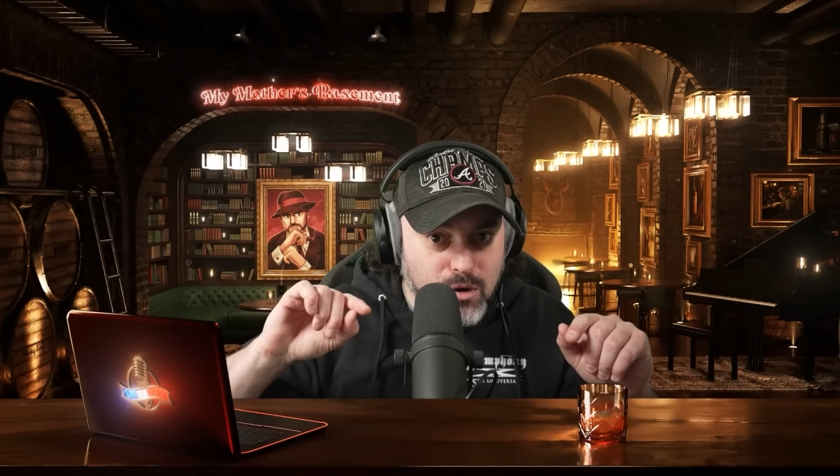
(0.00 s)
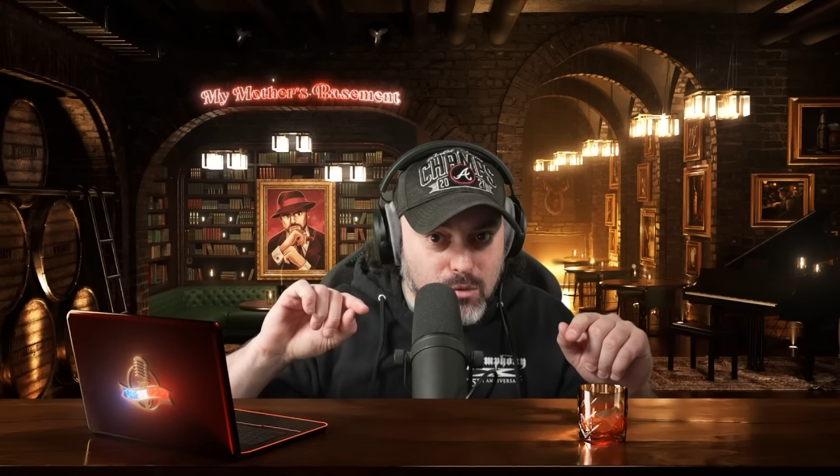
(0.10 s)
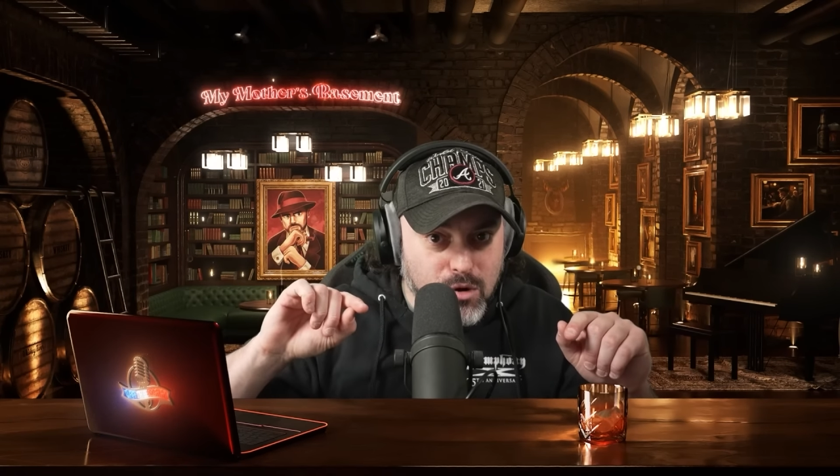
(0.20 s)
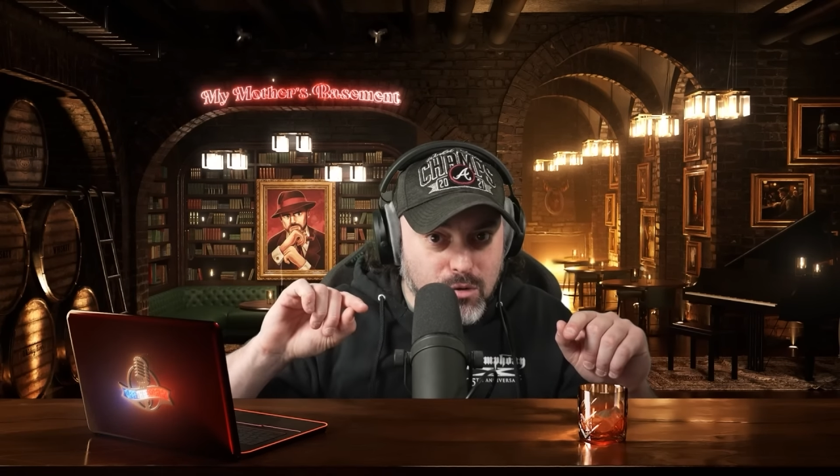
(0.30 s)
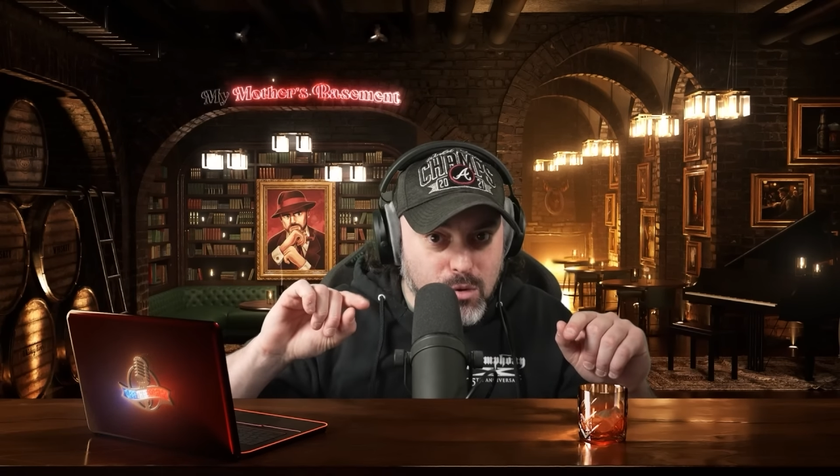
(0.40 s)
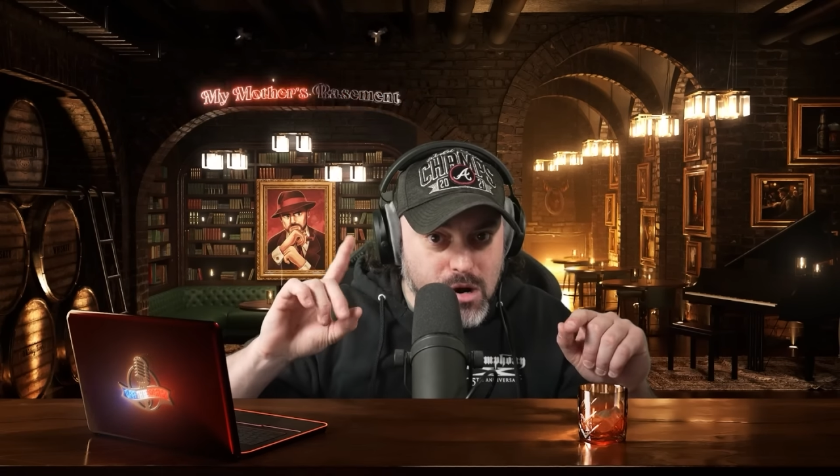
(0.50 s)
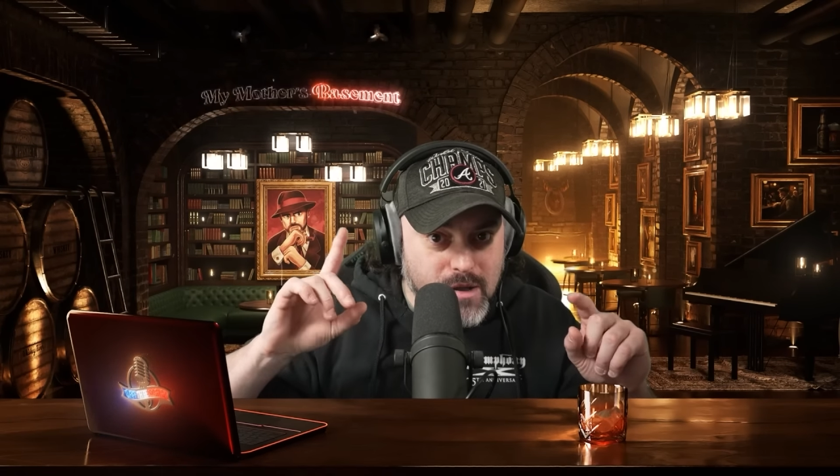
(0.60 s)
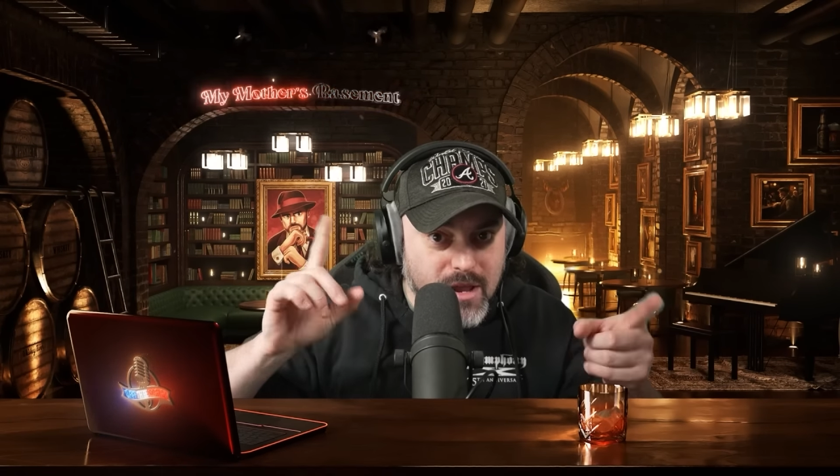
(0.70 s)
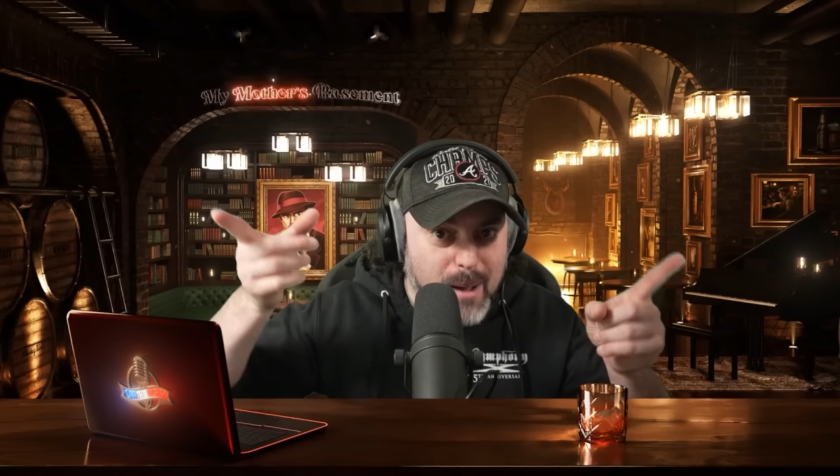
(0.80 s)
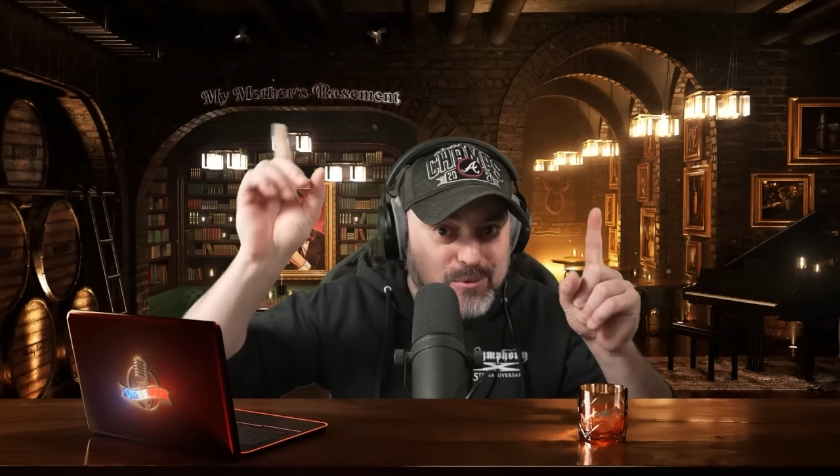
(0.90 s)
We're
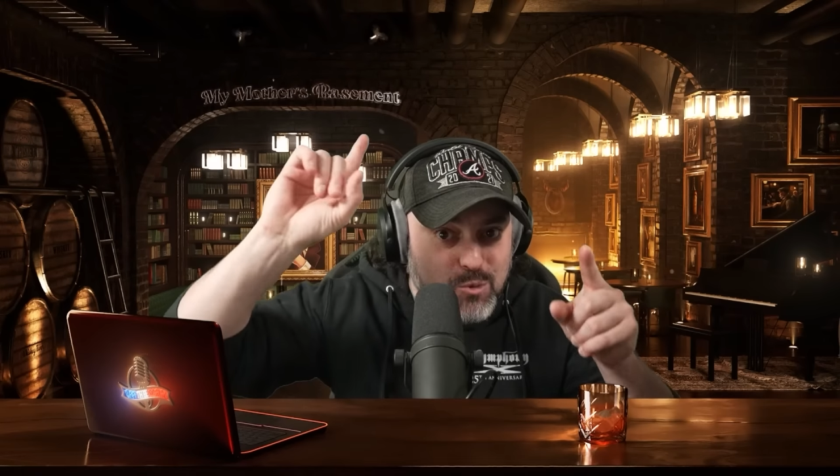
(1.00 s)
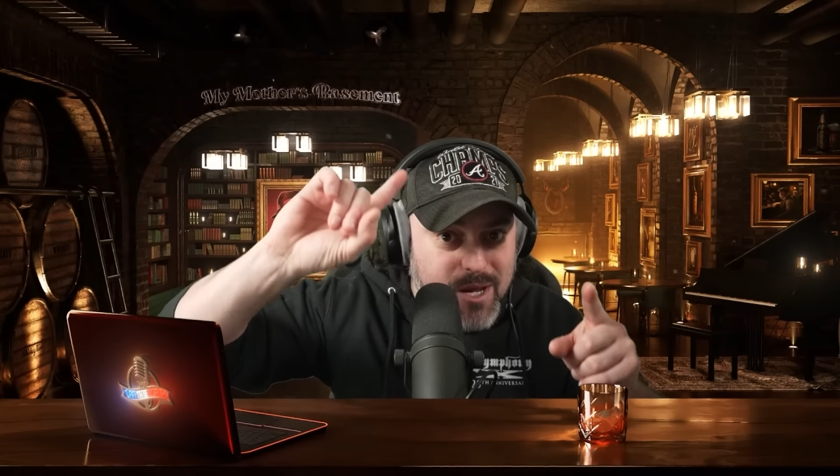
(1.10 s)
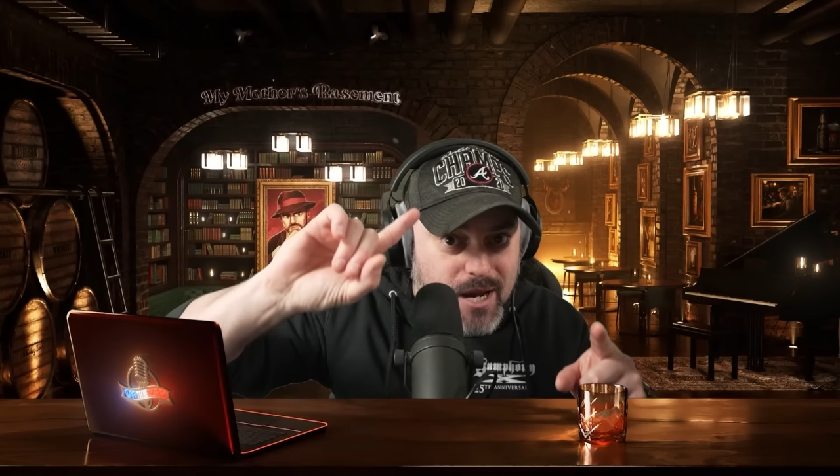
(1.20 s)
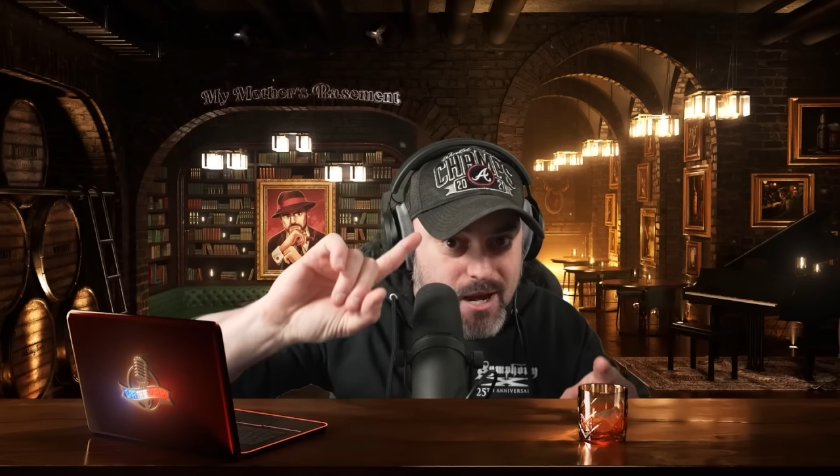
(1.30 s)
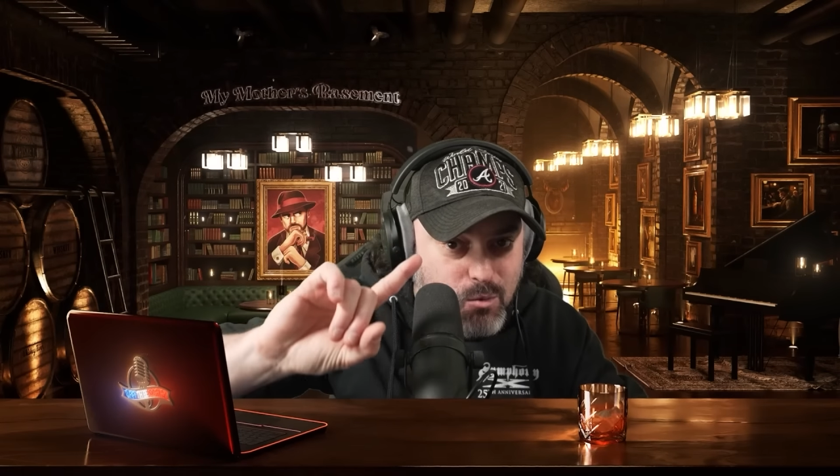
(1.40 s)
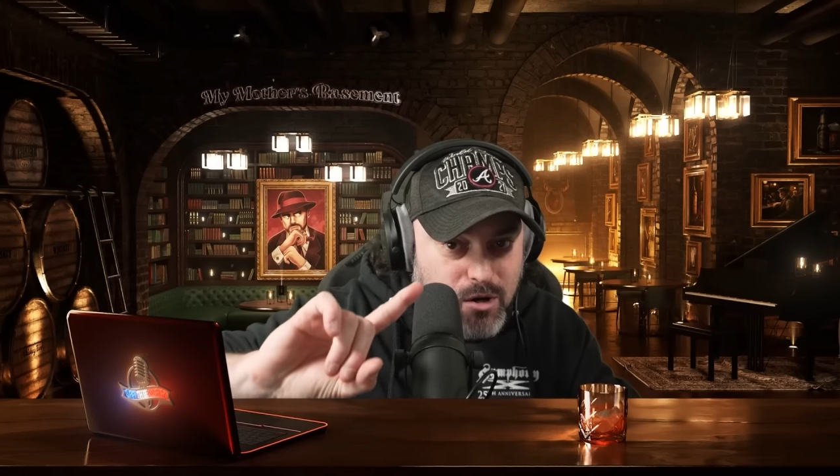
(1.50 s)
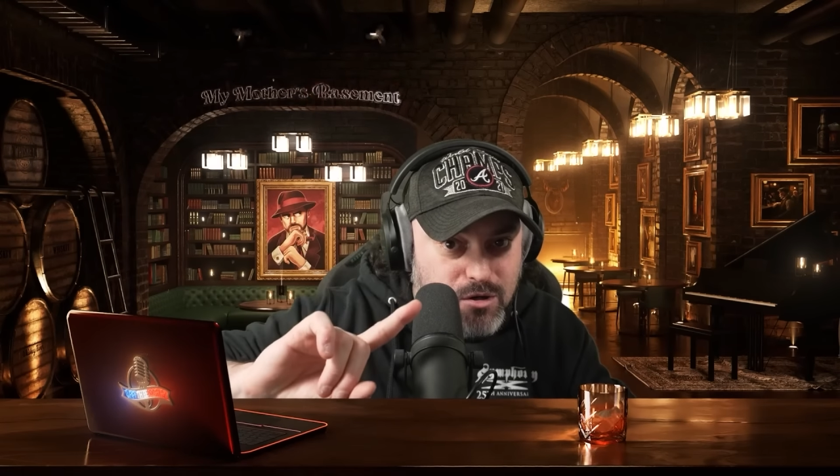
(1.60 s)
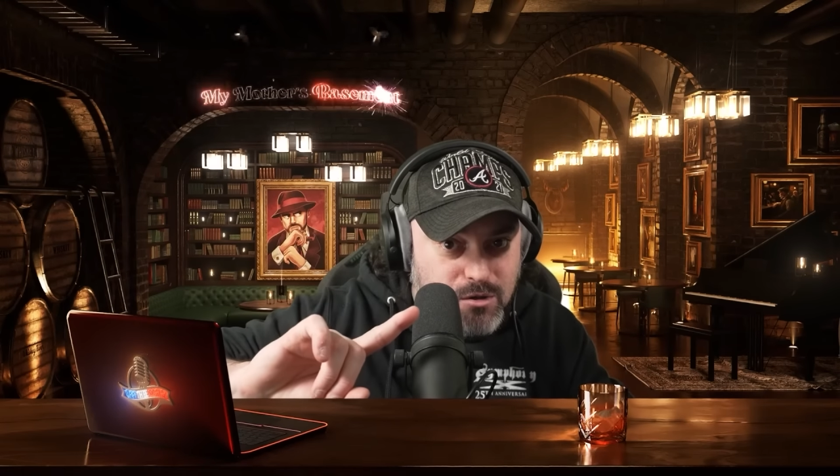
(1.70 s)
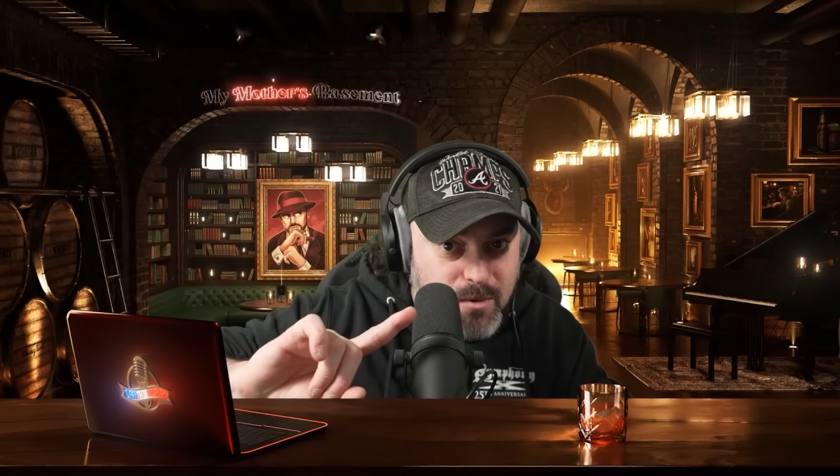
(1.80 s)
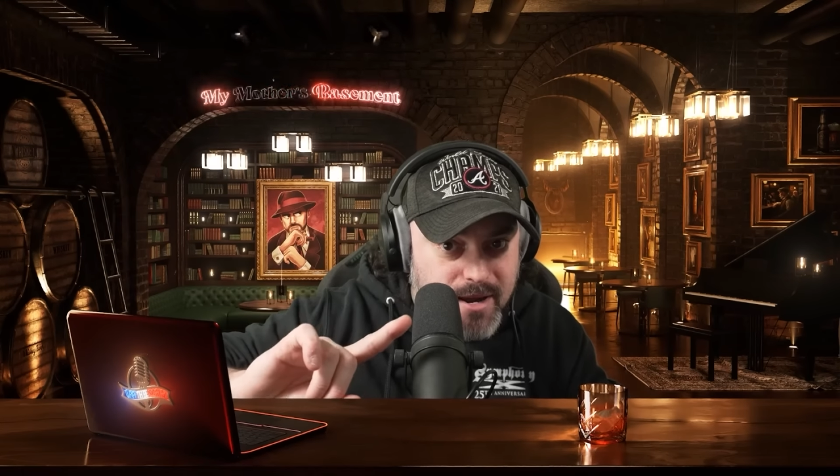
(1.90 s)
on the upswing here. One
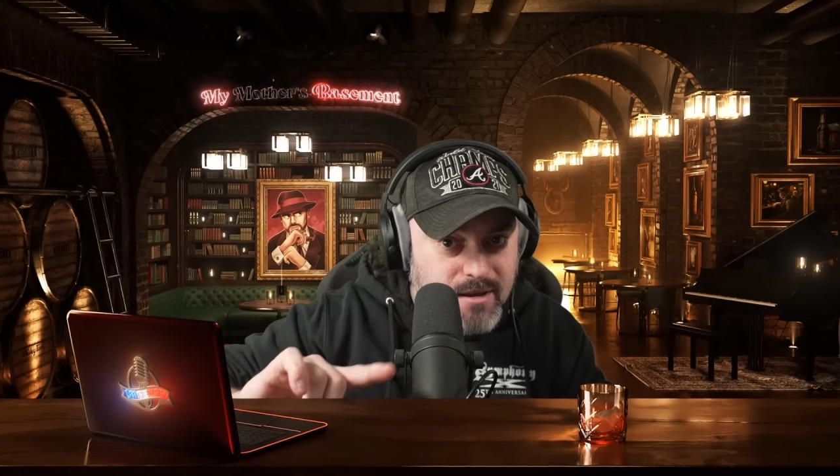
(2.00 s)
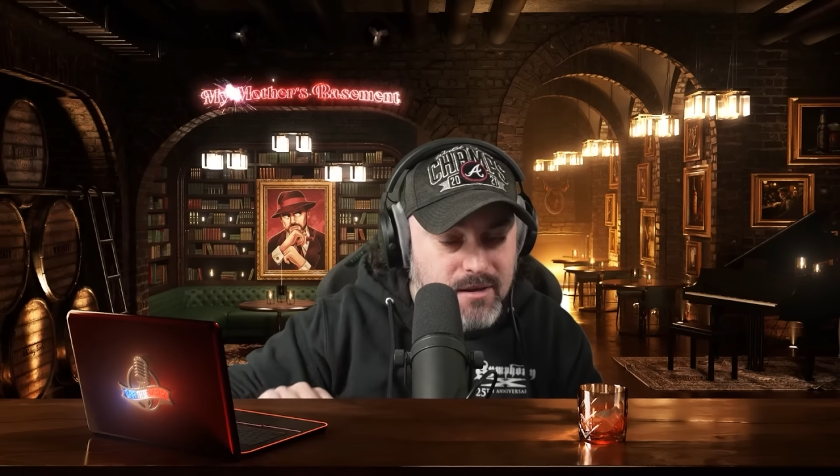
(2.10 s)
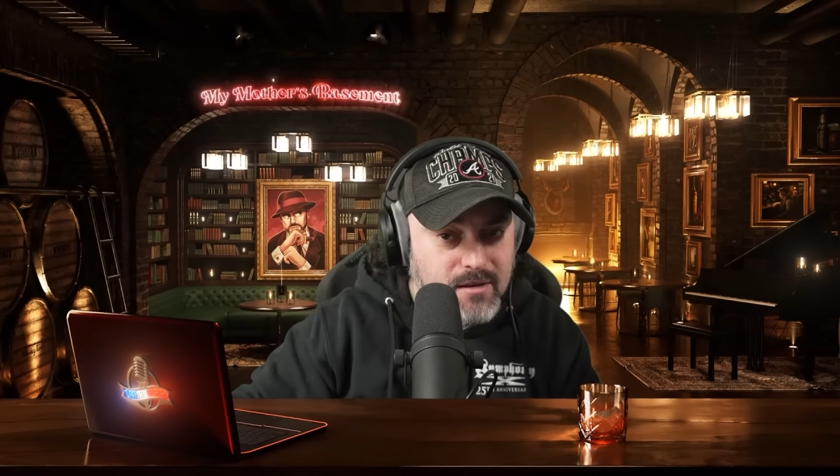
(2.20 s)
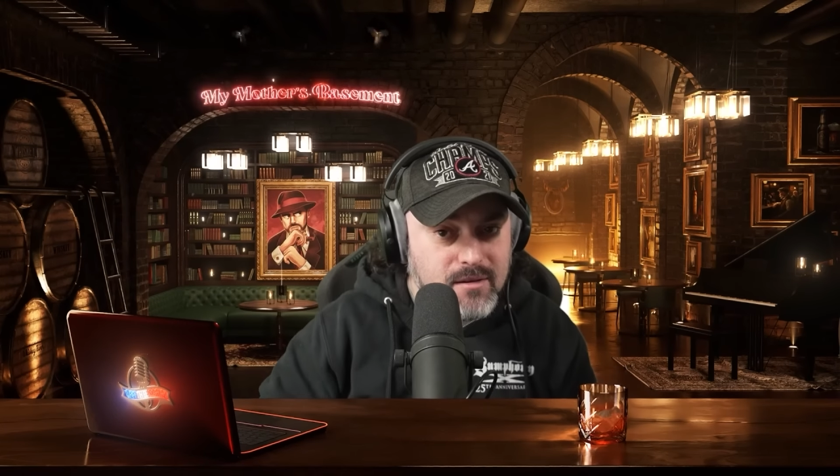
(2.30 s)
good week.